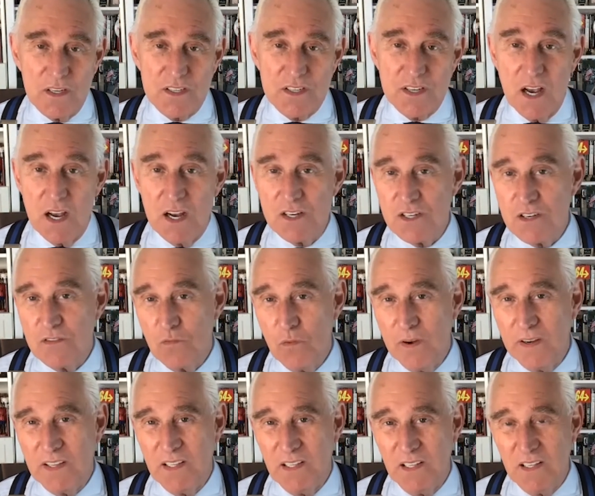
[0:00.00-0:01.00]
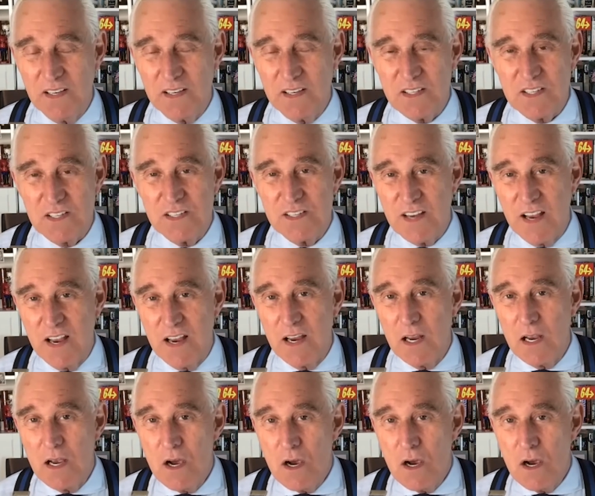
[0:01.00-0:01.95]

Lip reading: Assange of WikiLeaks is a,